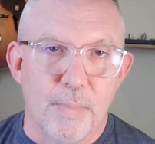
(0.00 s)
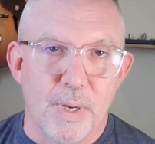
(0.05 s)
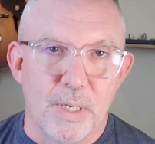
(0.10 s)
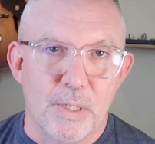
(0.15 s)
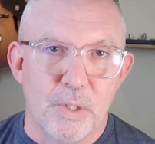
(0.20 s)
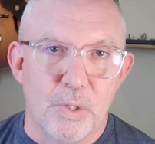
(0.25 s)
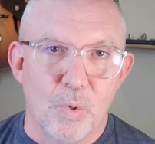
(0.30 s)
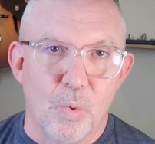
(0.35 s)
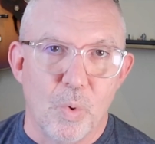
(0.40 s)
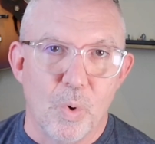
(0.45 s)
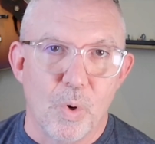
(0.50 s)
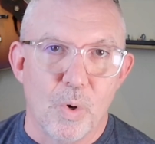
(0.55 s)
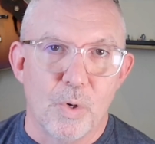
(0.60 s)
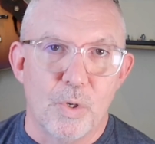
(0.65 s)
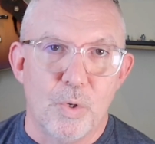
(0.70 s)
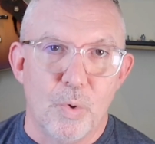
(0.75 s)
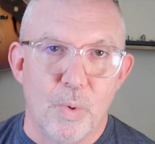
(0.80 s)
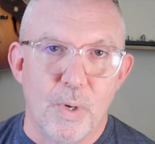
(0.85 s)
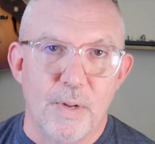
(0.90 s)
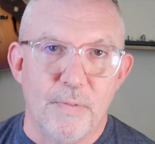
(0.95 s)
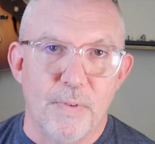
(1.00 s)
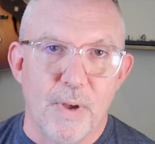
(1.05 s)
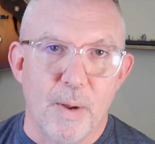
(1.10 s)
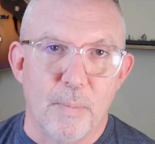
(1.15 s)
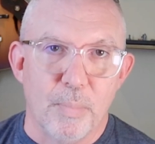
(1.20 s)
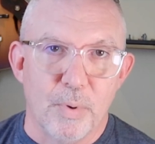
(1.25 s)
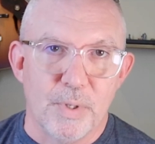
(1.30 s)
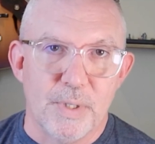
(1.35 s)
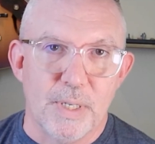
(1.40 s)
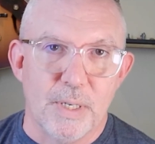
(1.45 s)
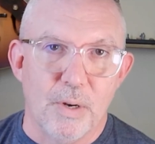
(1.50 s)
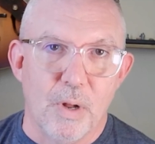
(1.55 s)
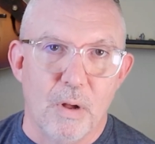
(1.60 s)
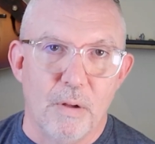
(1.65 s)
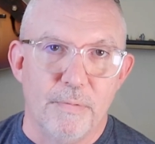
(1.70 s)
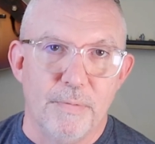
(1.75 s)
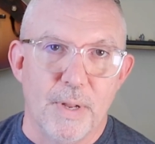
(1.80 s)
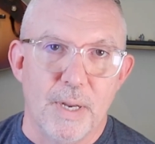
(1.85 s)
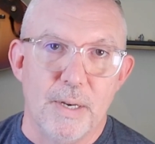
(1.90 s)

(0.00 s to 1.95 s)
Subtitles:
my store 25% off,